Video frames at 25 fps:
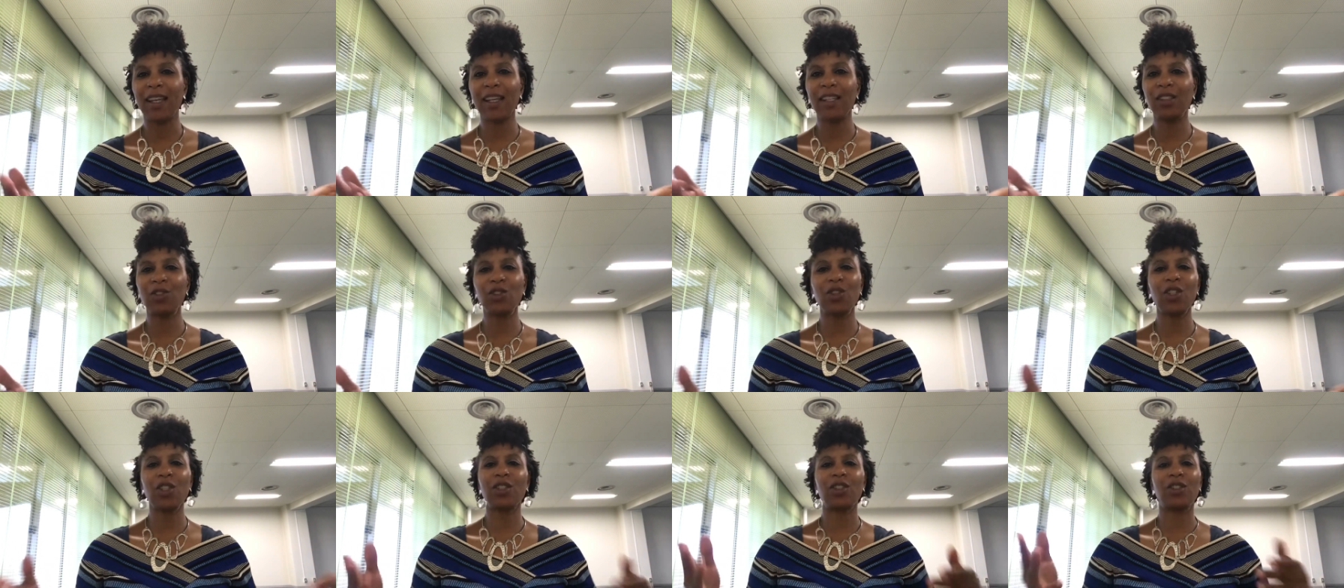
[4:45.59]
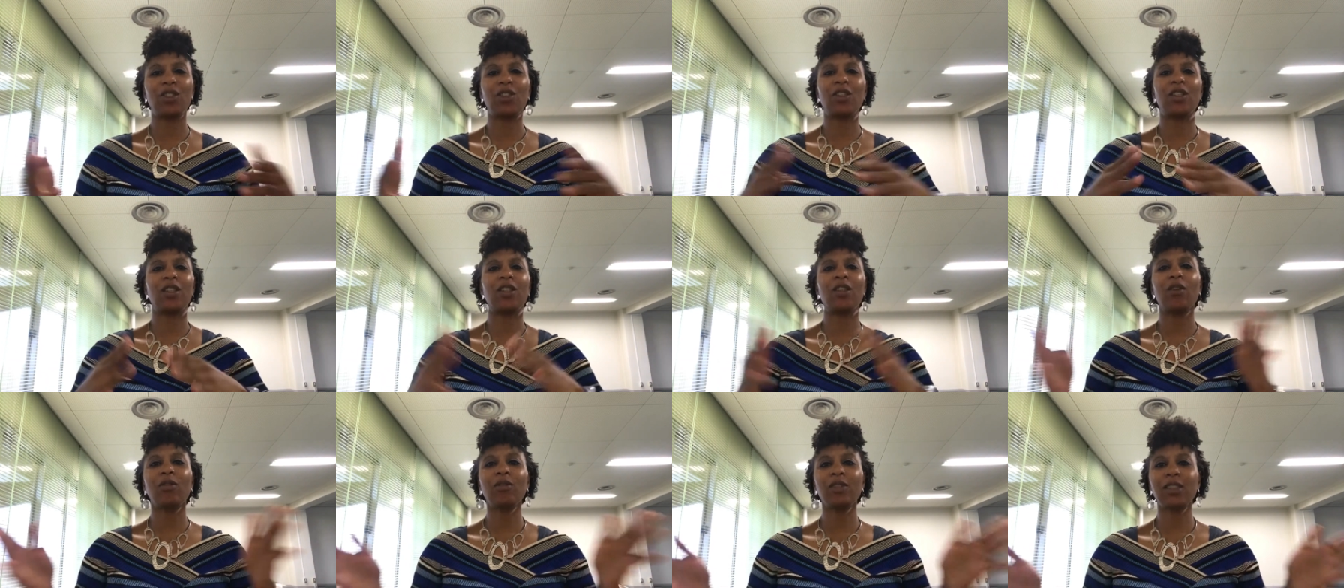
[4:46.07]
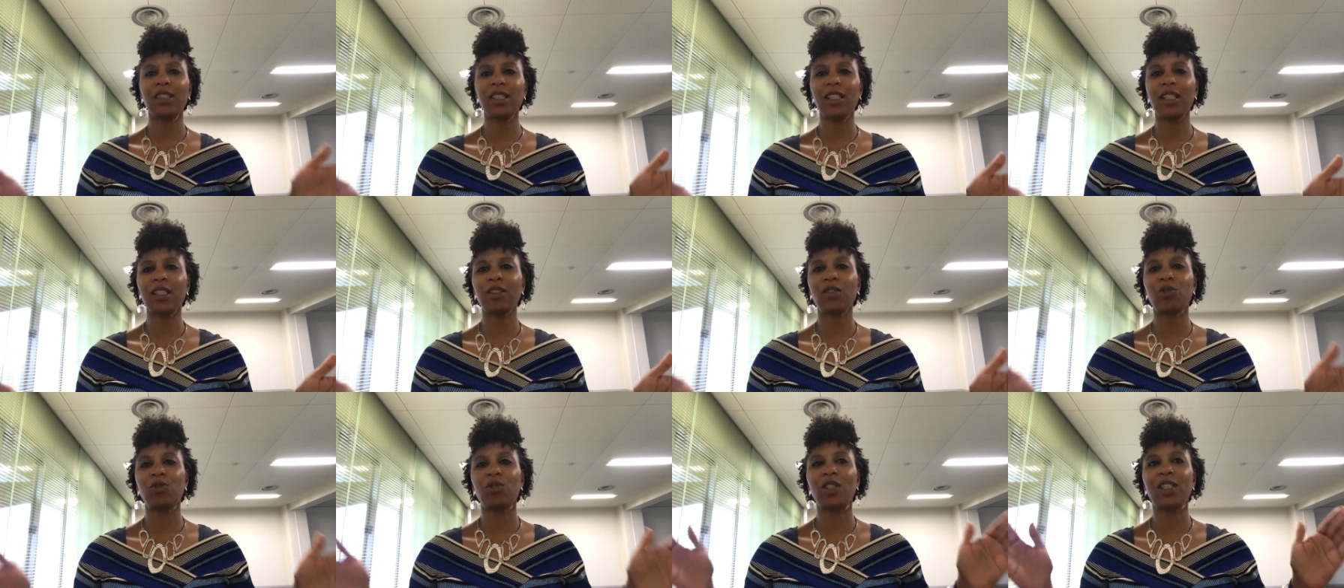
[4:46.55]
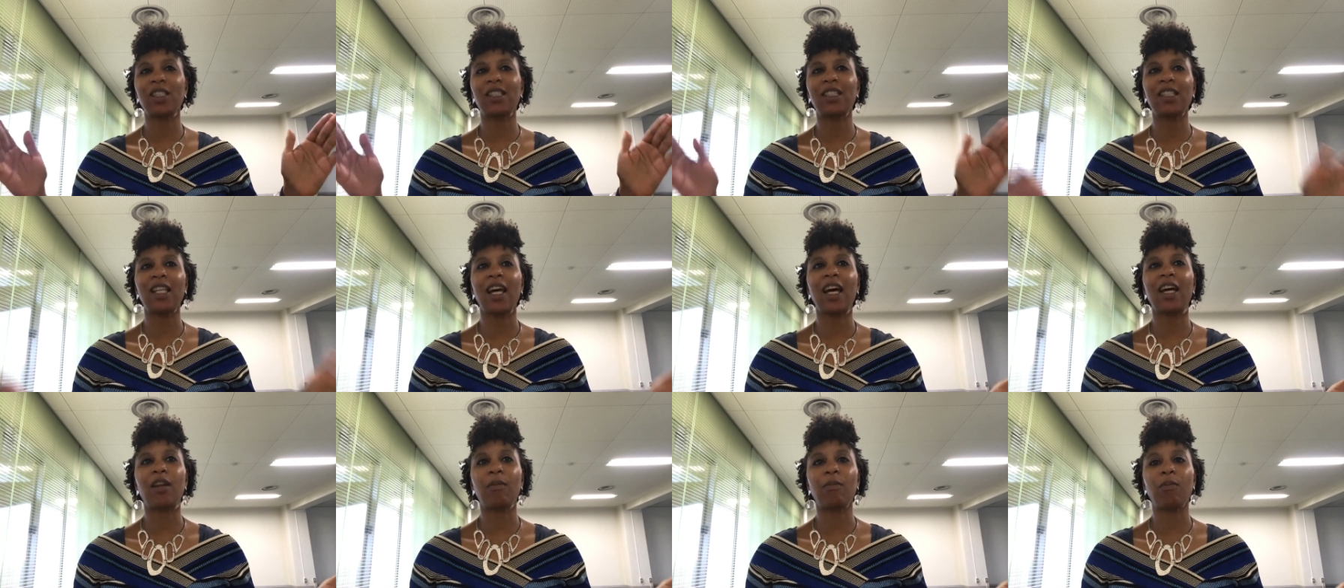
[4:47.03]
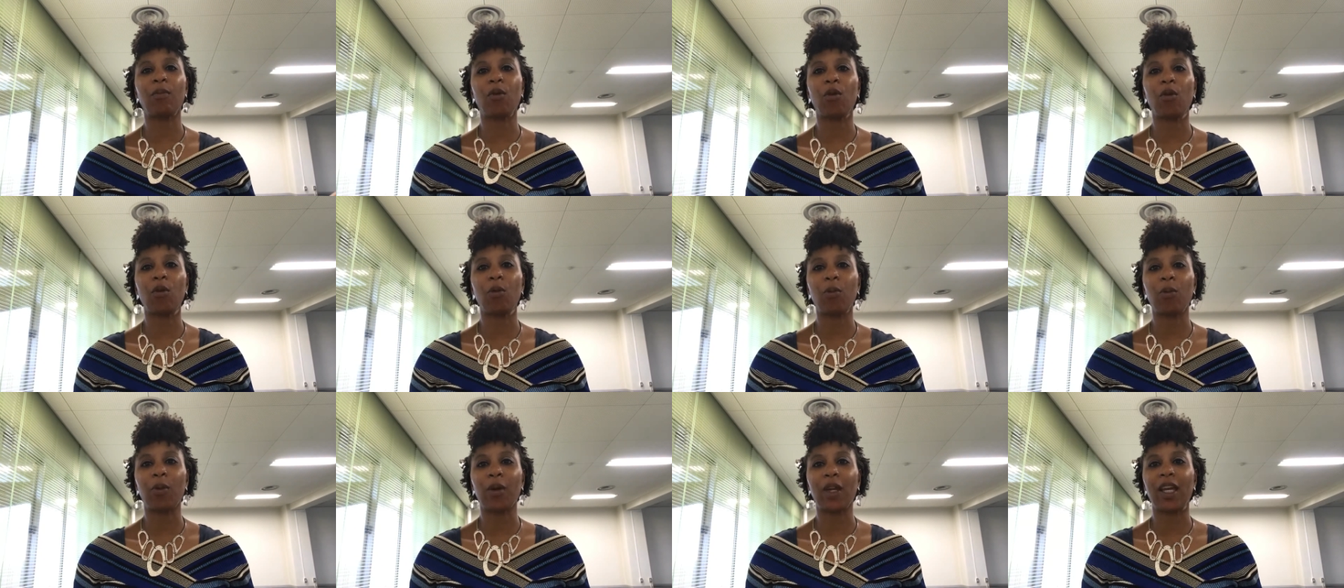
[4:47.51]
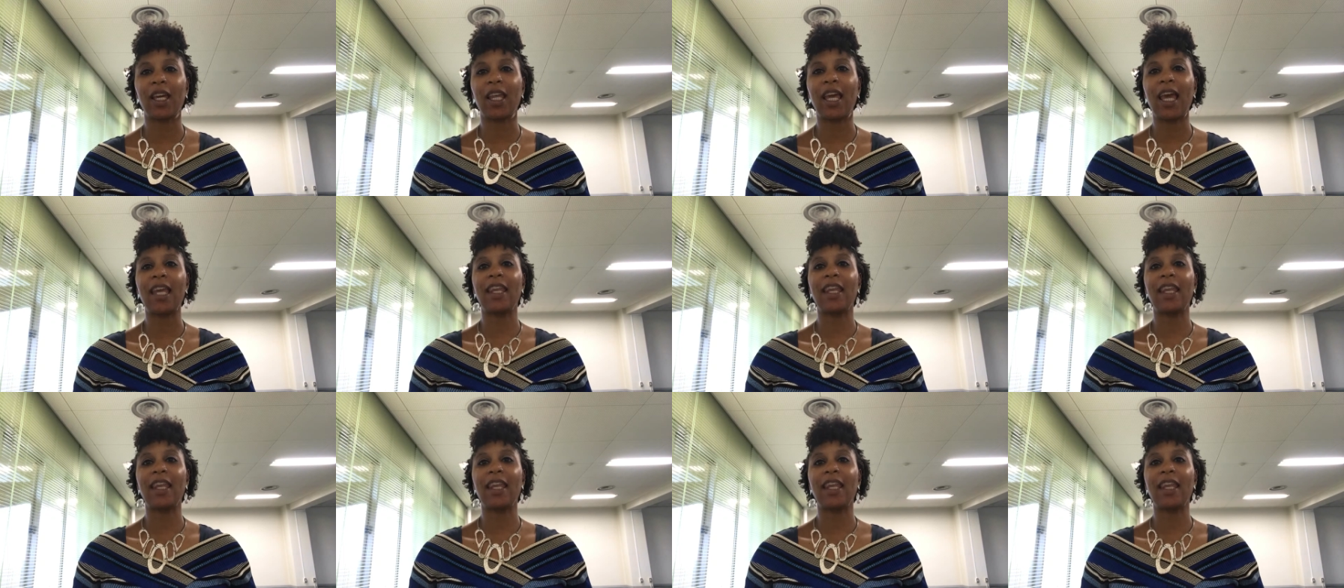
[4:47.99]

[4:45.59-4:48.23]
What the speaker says: It's just, those things are just not appropriate.